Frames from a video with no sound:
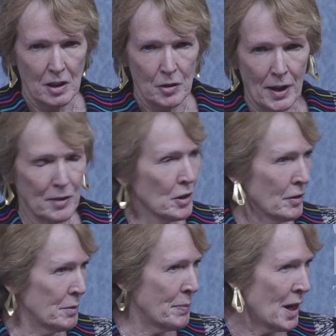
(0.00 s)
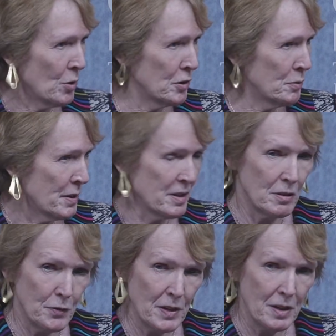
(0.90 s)
that the great powers, Britain
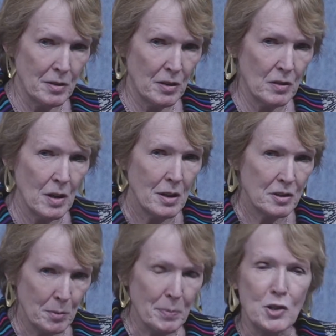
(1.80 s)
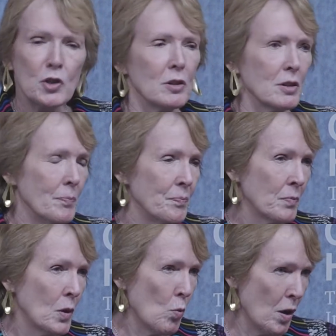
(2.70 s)
and France, simply took
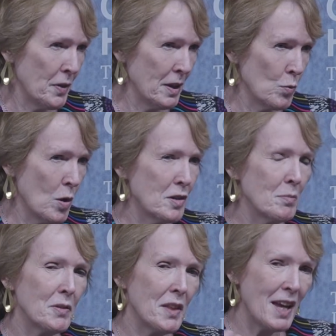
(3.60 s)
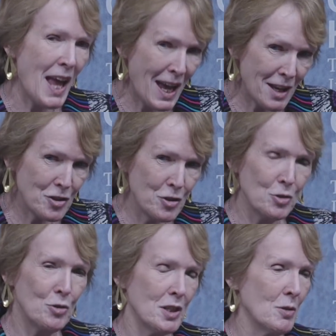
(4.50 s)
what they had wanted, but they had to do
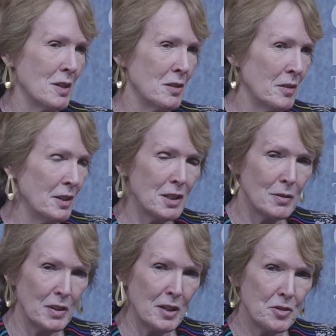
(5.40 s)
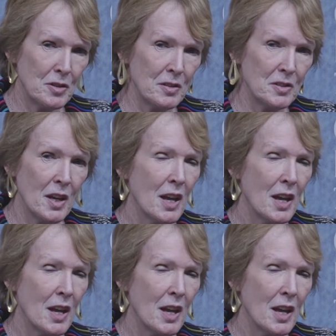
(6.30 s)
so under the League of Nations.